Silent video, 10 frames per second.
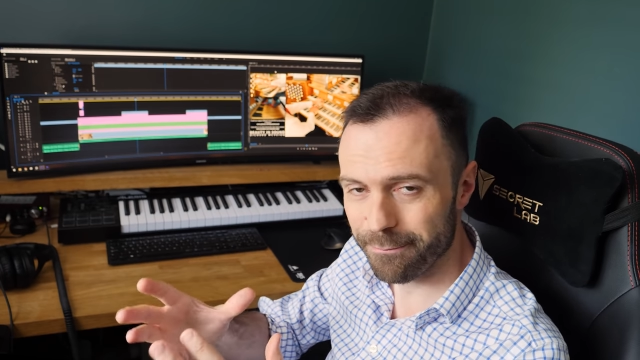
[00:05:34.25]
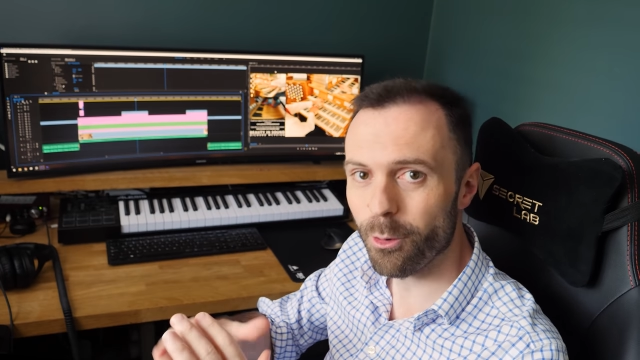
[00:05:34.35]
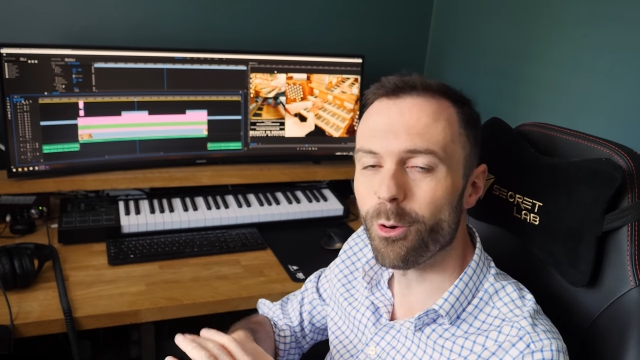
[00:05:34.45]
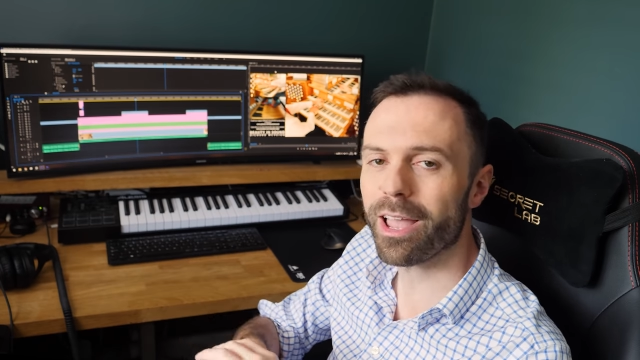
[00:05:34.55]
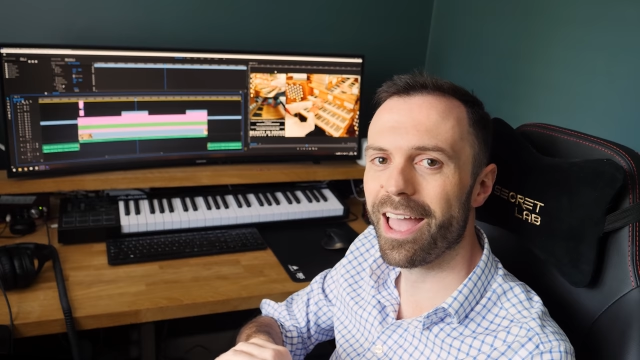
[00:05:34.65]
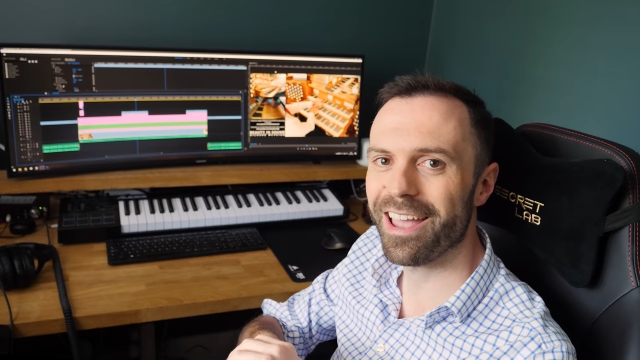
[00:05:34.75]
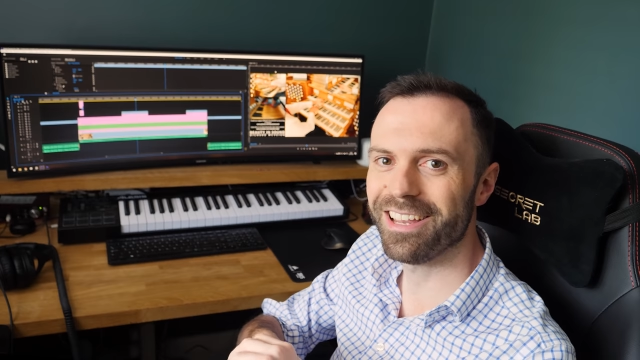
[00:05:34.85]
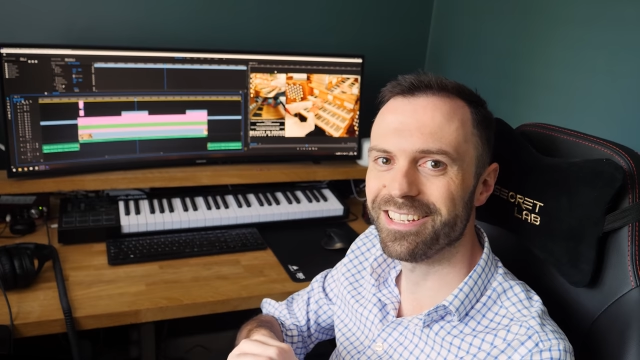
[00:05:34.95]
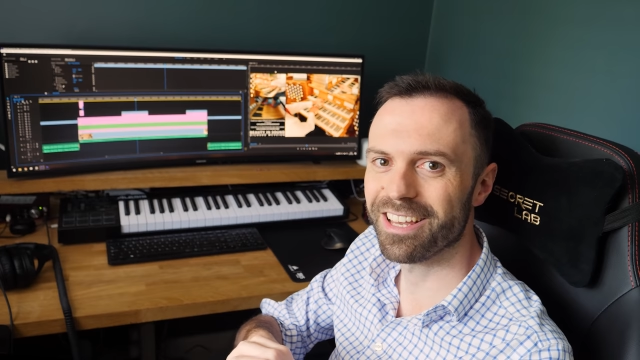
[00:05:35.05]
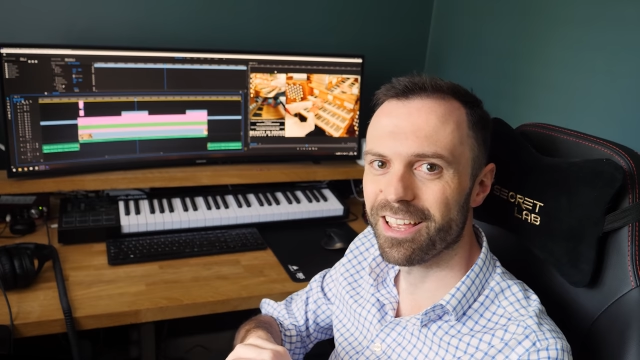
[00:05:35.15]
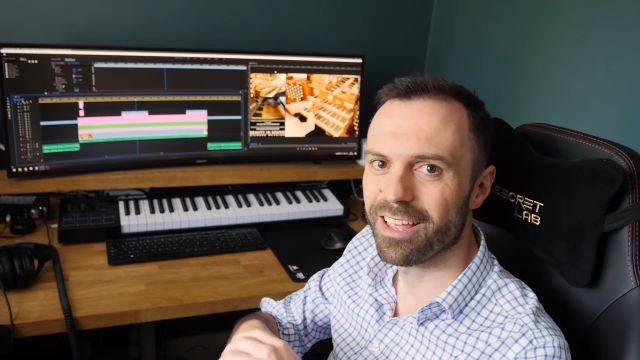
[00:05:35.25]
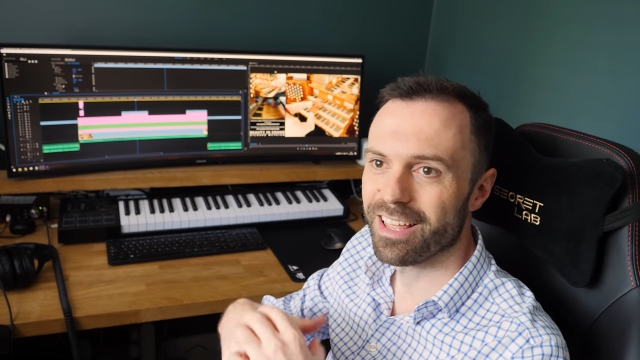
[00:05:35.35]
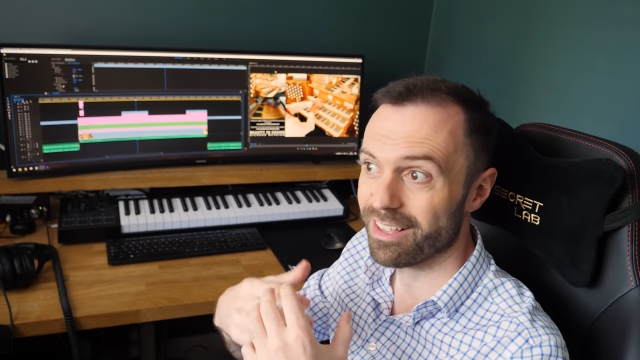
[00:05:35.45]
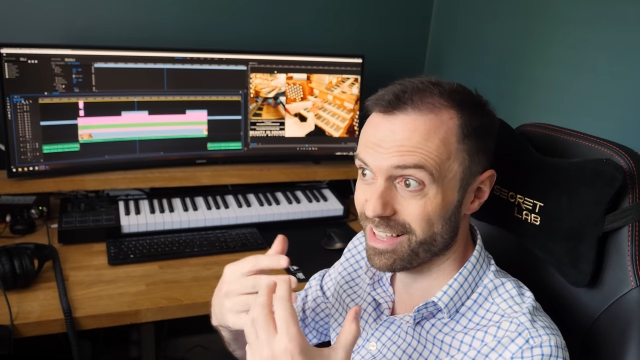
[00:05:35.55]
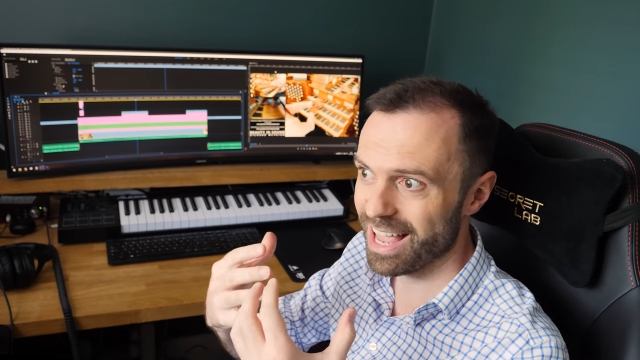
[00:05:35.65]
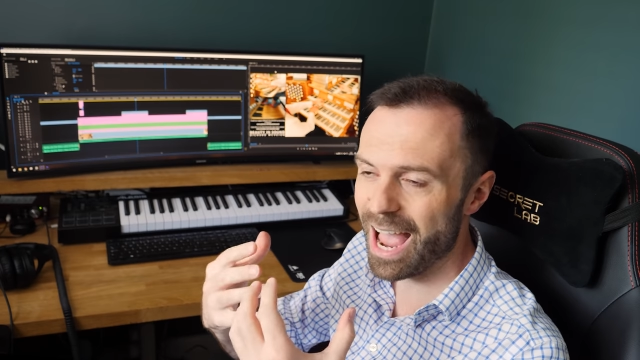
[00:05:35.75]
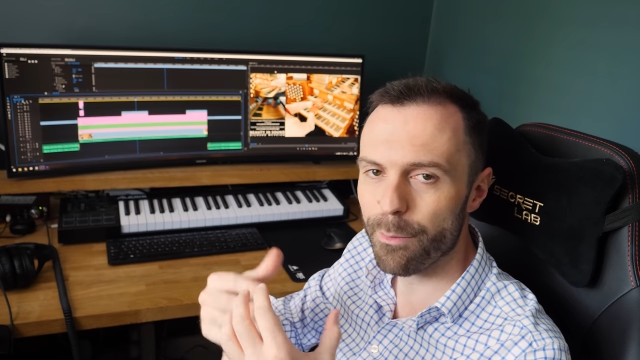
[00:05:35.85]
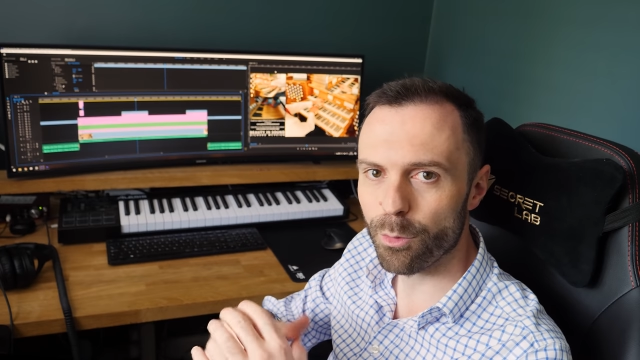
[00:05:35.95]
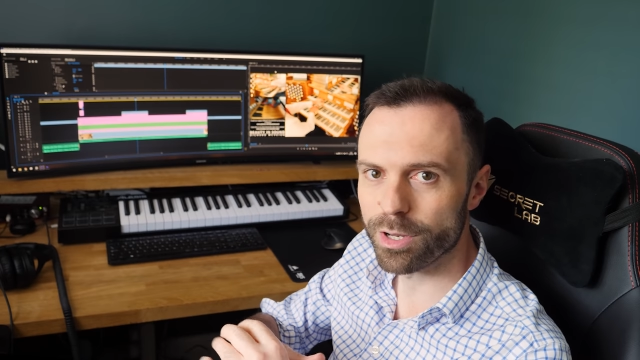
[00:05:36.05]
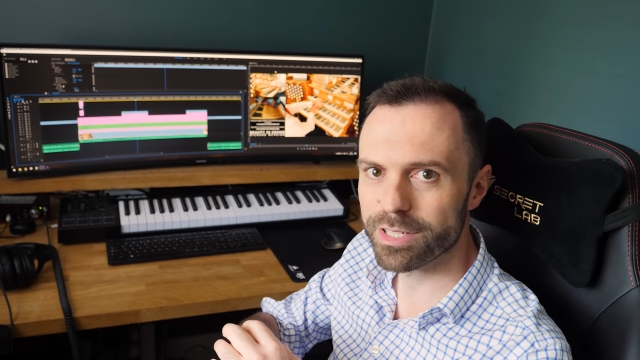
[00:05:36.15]
4K
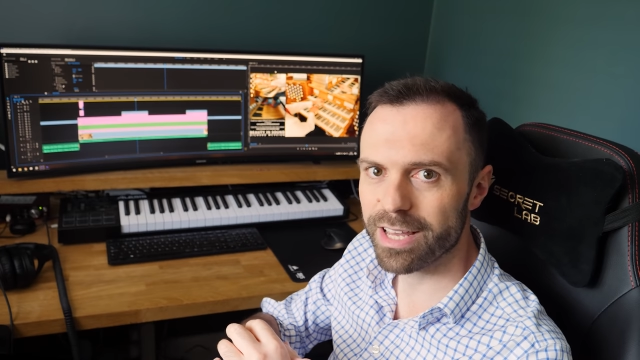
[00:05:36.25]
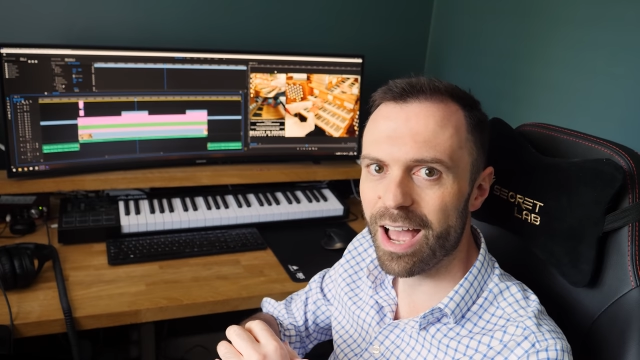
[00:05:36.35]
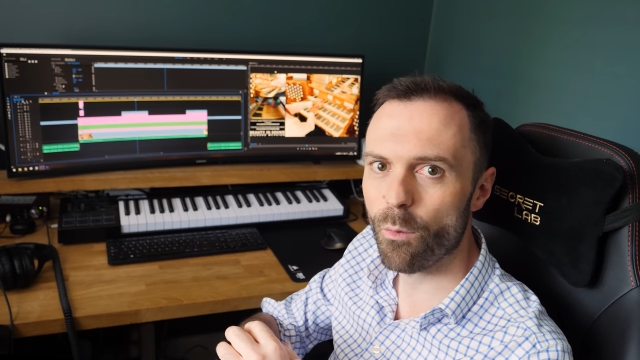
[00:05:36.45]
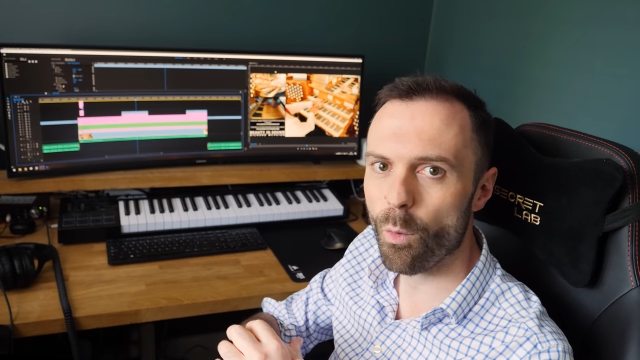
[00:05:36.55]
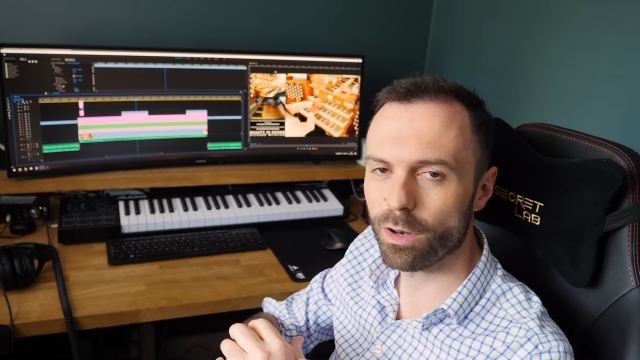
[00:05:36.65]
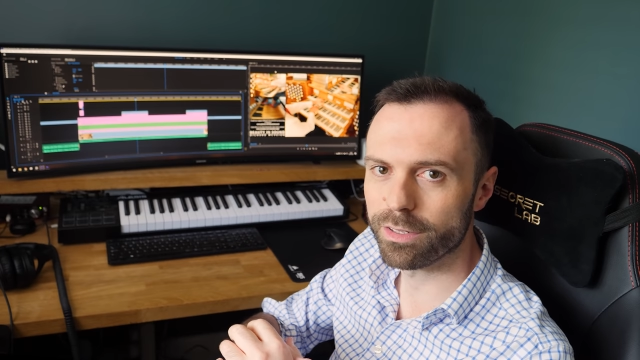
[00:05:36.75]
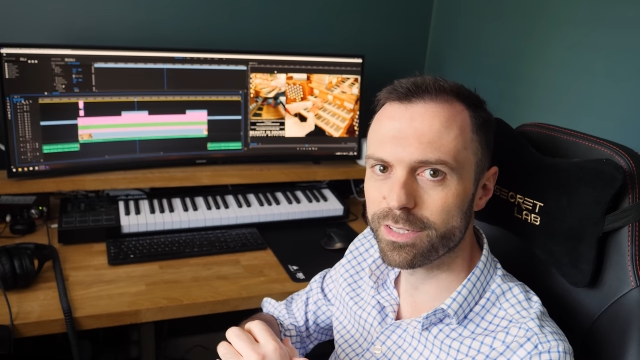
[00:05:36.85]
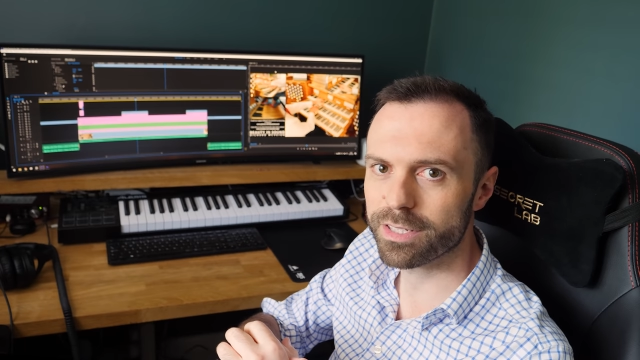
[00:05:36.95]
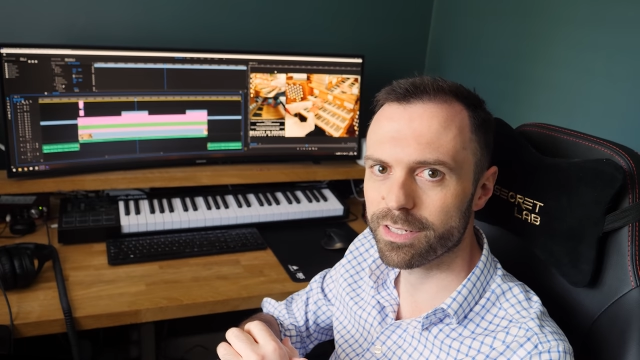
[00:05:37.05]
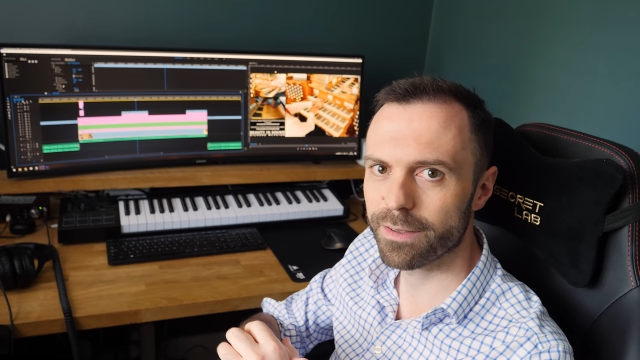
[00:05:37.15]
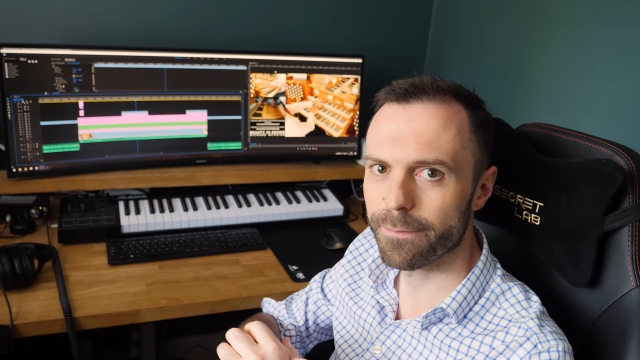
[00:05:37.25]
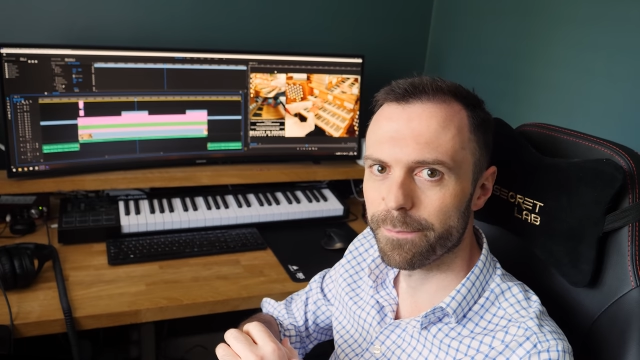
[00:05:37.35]
cameras at once.